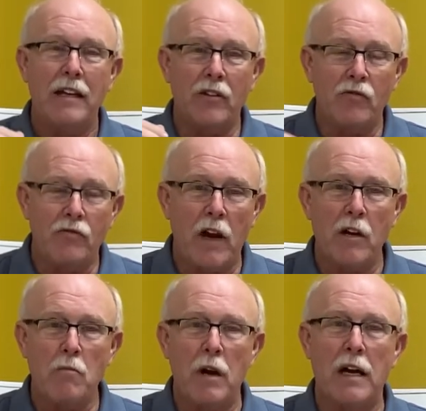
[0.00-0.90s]
his
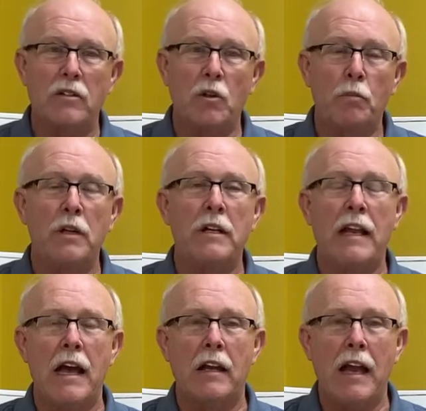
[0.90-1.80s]
very best to put
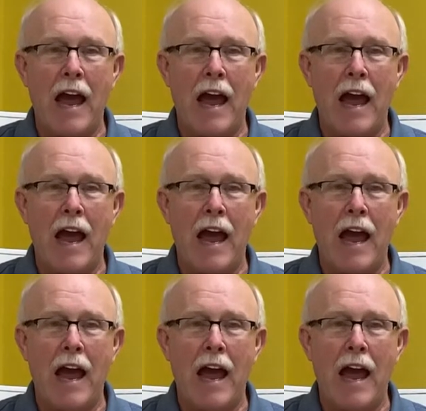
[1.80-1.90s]
down